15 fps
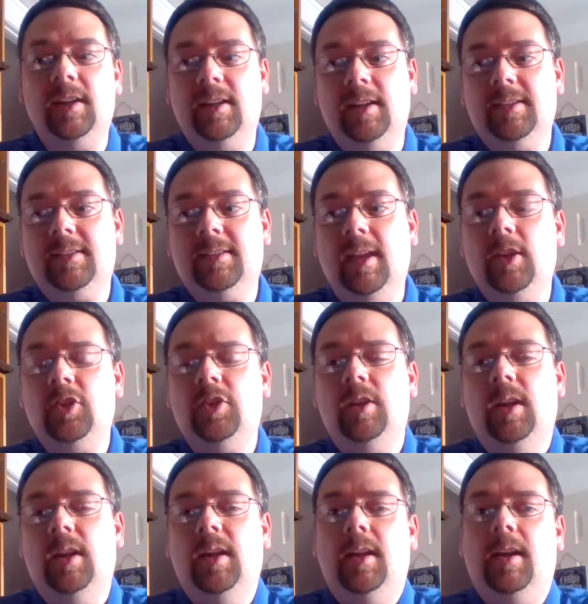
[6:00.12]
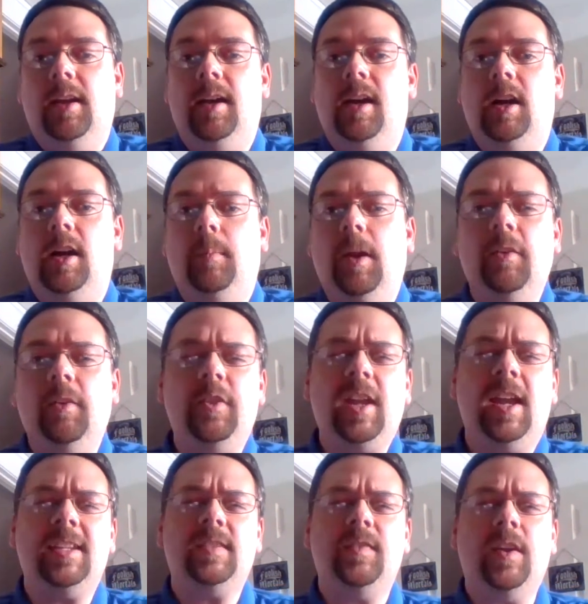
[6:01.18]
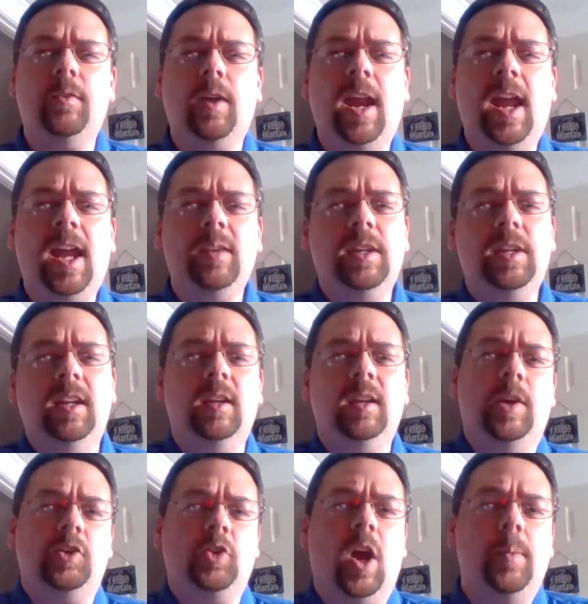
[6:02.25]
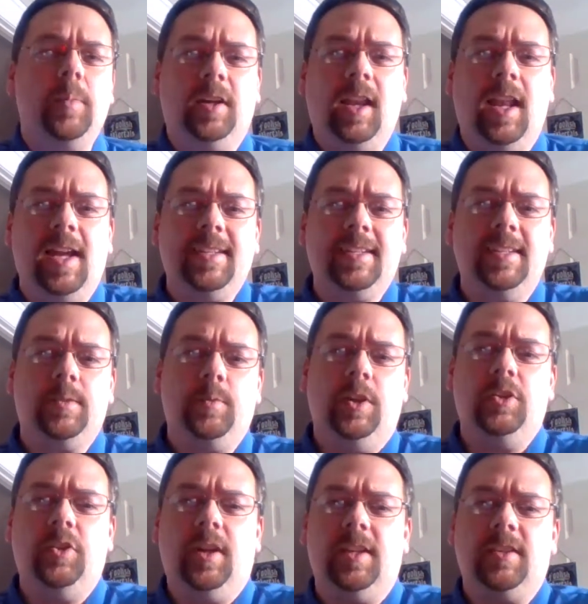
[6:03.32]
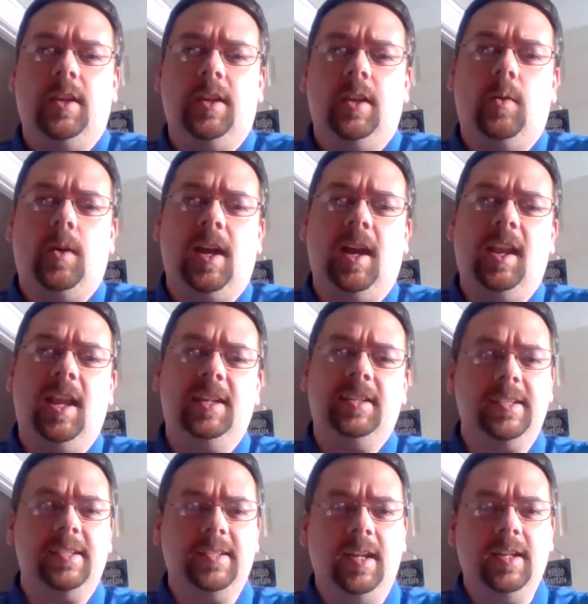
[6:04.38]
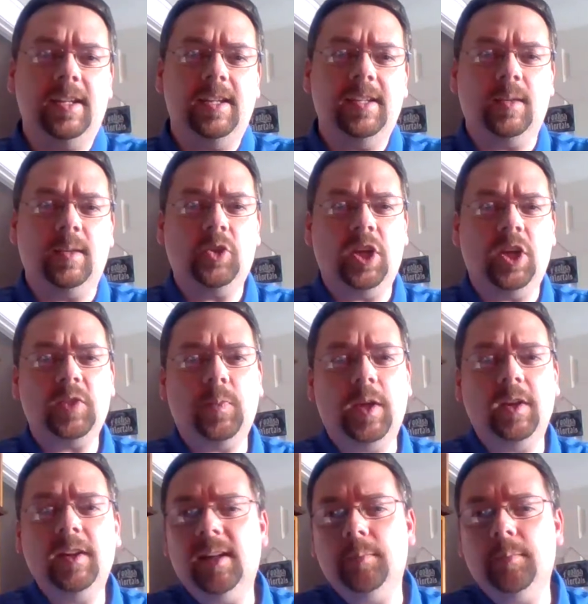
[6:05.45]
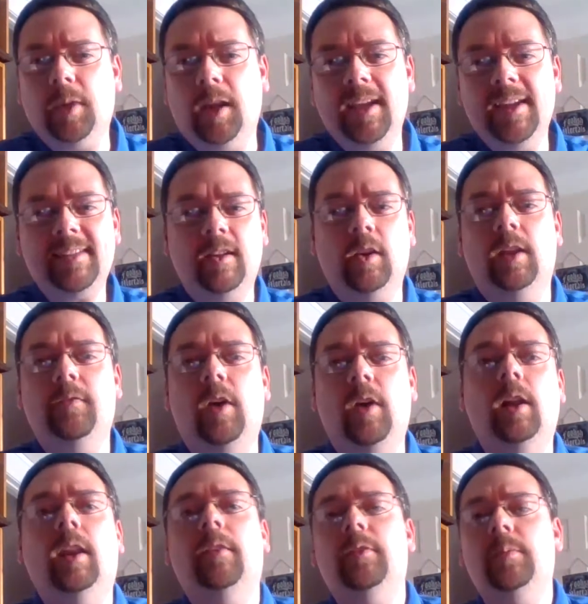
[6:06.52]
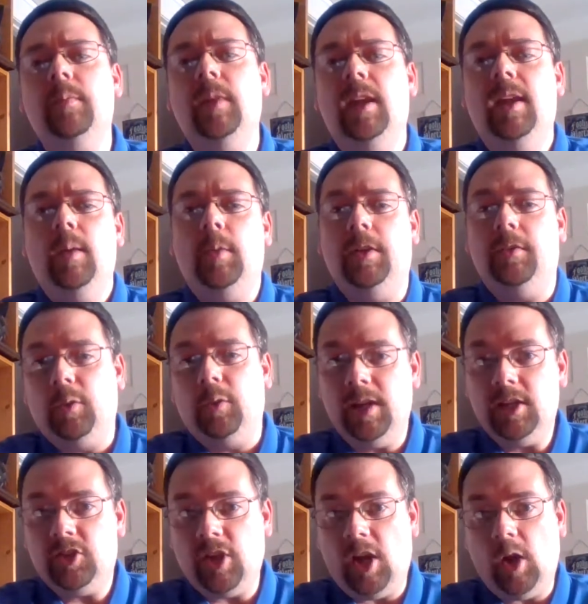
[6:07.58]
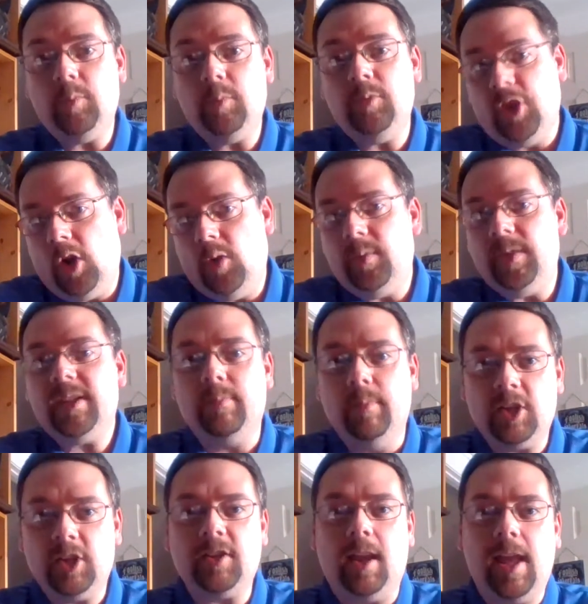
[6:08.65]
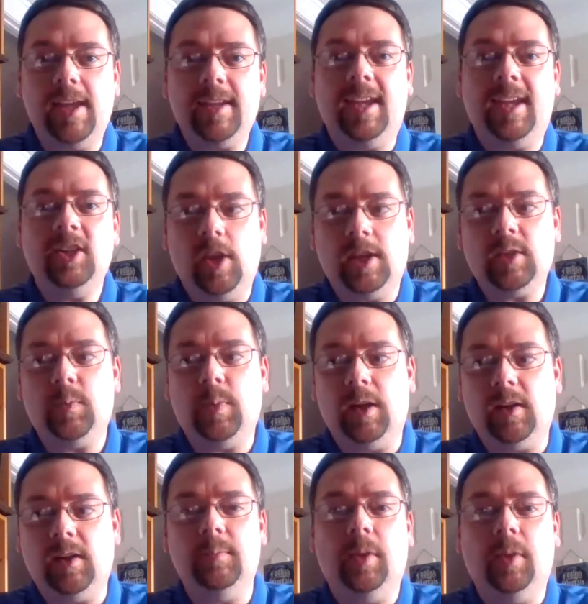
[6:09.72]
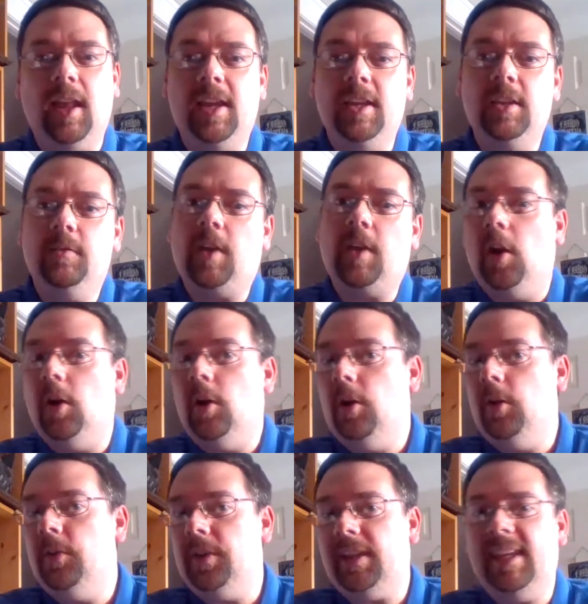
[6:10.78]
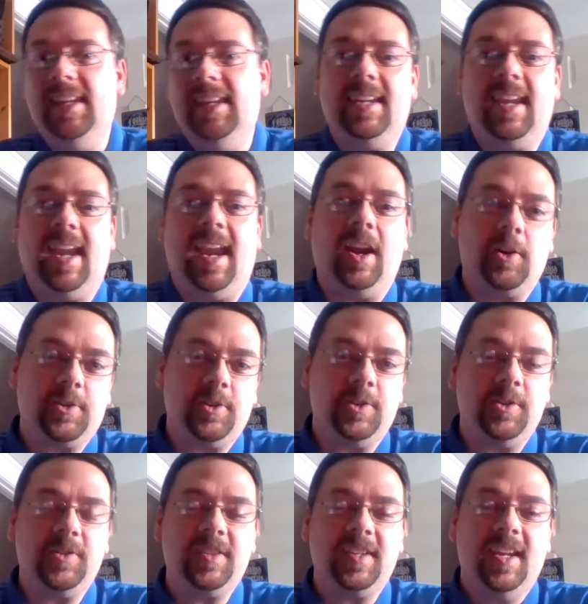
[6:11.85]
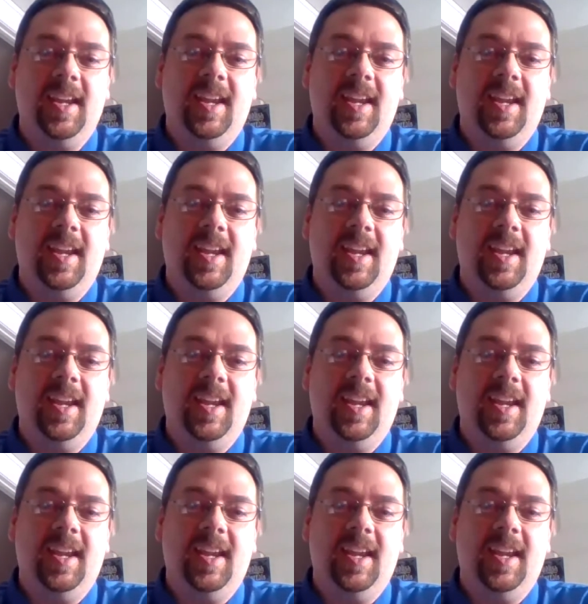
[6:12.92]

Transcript: it as such. I don't know if you guys have ever had me in any of my drama classes, but as you guys know, I like to study some Shakespearean plays. I don't love all of them. But if you read Job, Job is much like a Shakespearean play. You've got all the key characters.